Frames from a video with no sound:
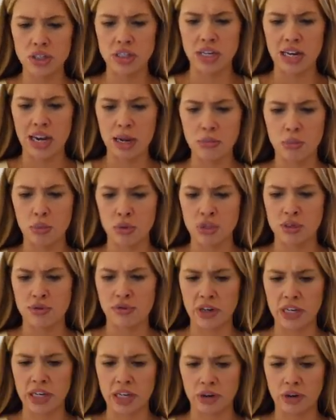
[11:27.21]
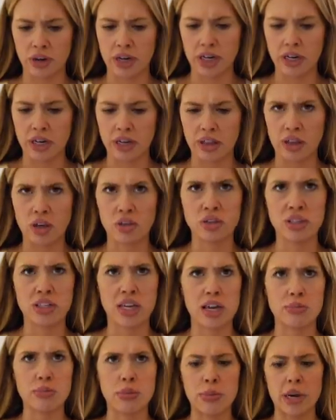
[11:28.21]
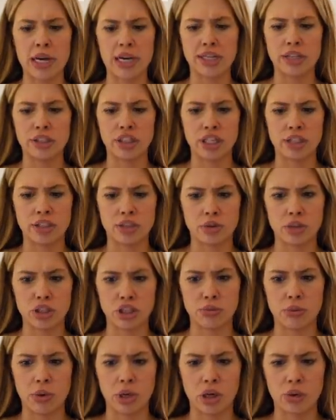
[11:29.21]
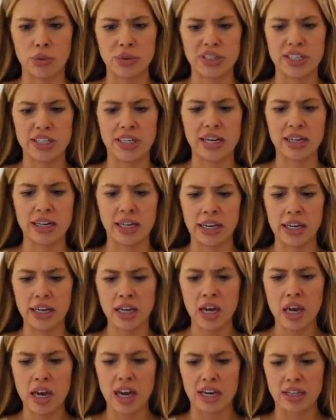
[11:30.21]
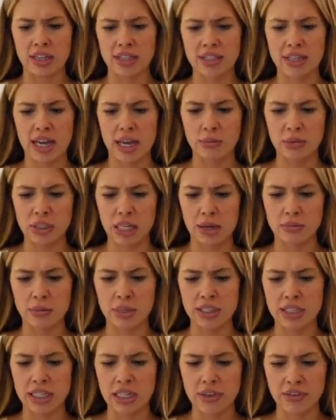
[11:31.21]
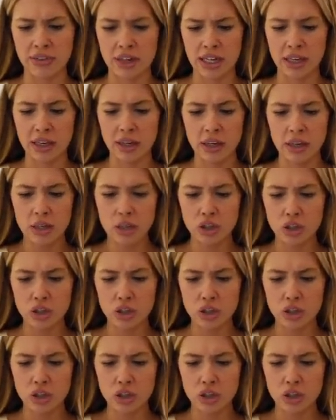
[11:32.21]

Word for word: The lamp was flickering. Are they on timer by any chance? Question mark. Coincidentally, at the same time, the T V...